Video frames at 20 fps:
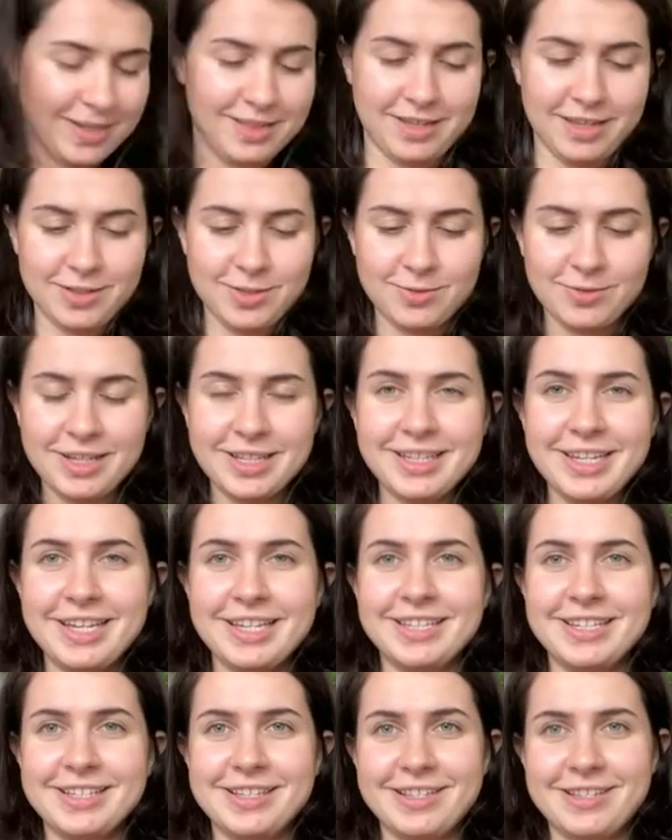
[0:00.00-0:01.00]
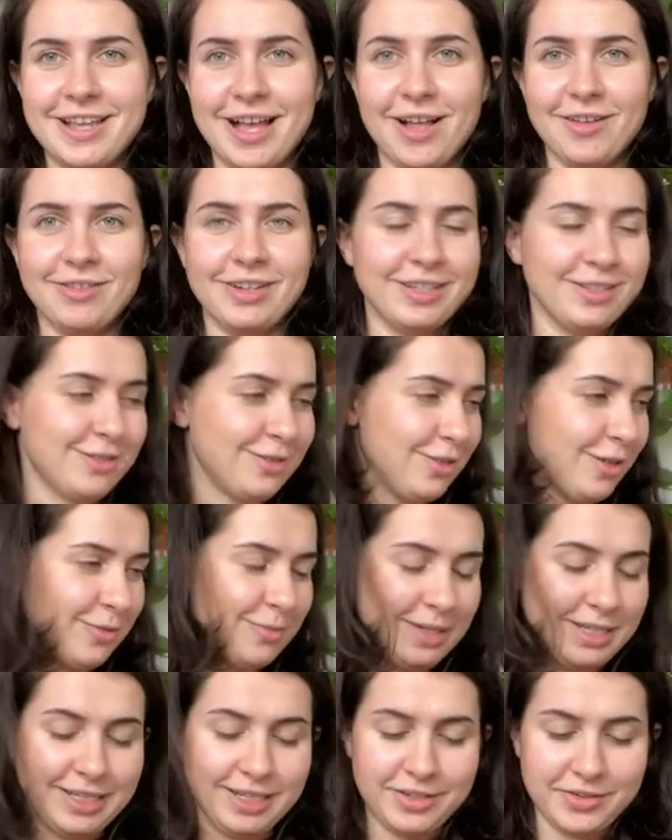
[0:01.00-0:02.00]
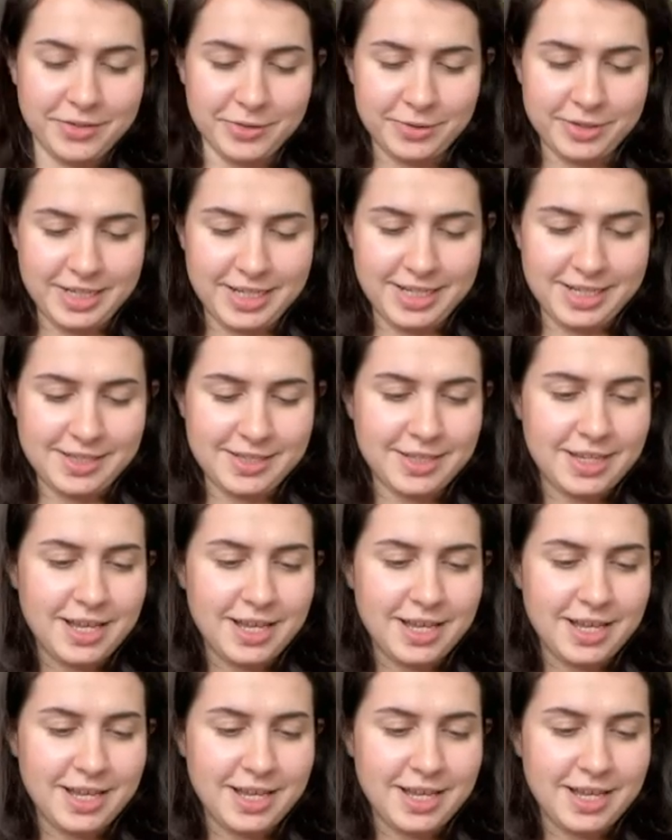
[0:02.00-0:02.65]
This one in itself has so many goodies.